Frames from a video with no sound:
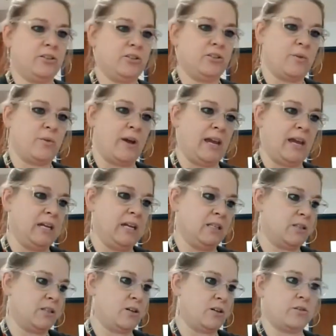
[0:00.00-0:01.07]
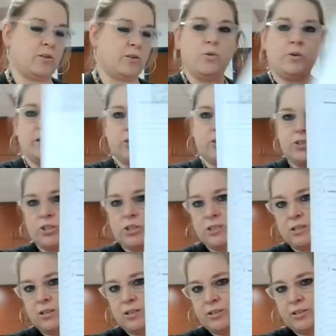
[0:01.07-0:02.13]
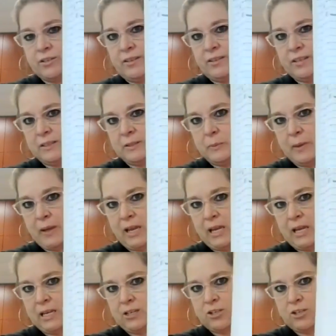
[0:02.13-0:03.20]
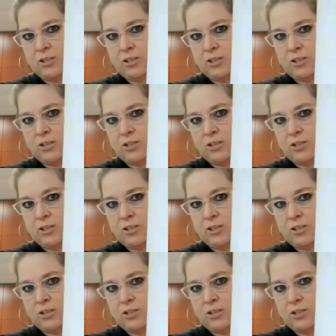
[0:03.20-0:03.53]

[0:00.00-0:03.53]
to answer the question on this page.